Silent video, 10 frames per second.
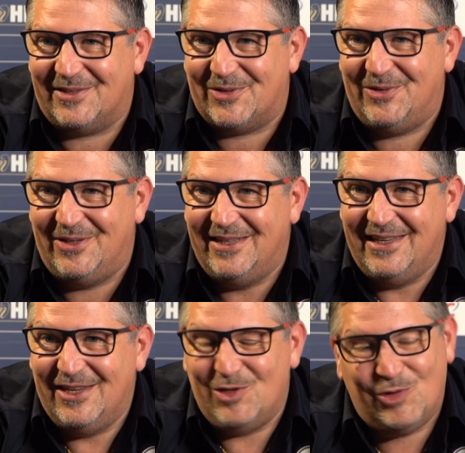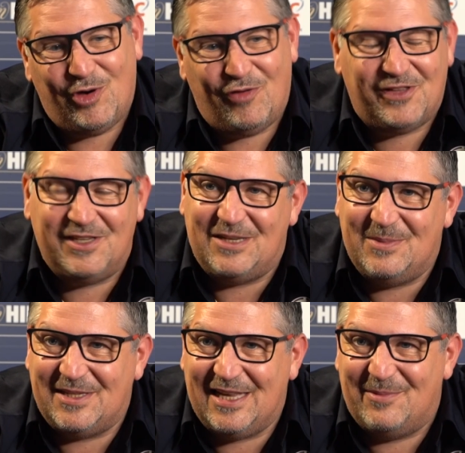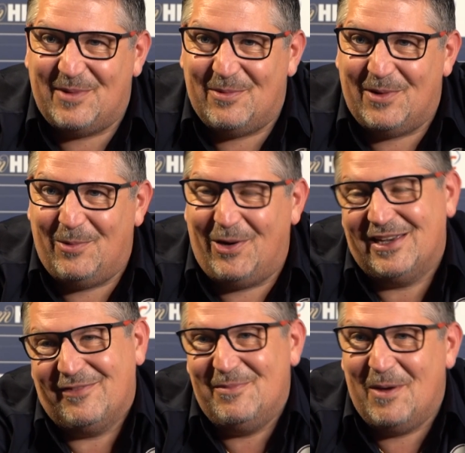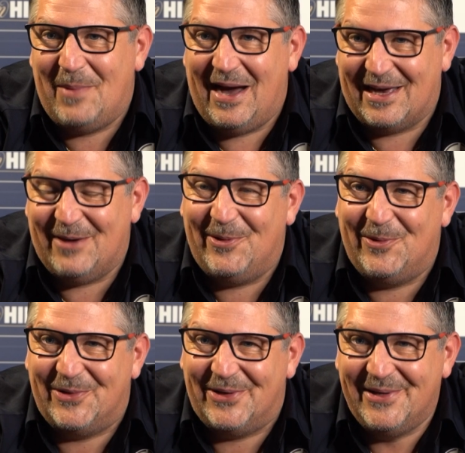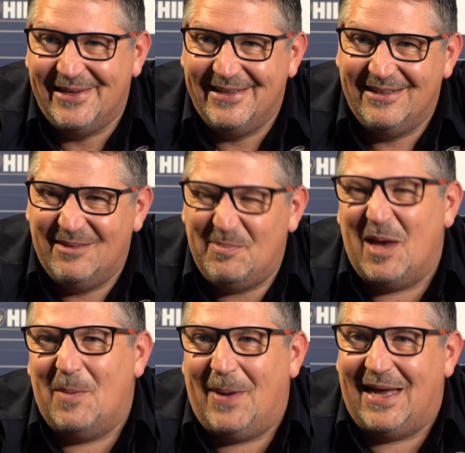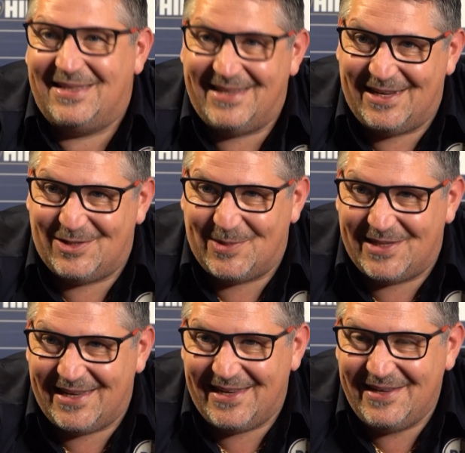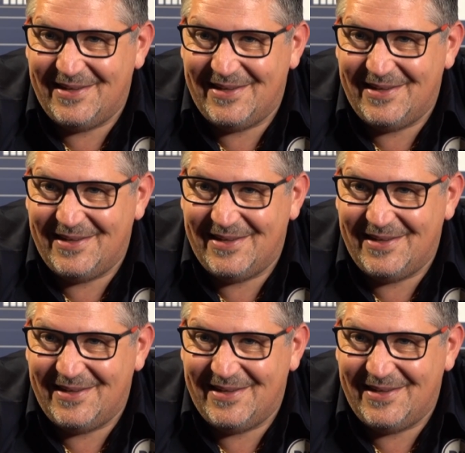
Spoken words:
So don't often see me celebrate, but I want to give them it back. I love the bit of banter, as we say.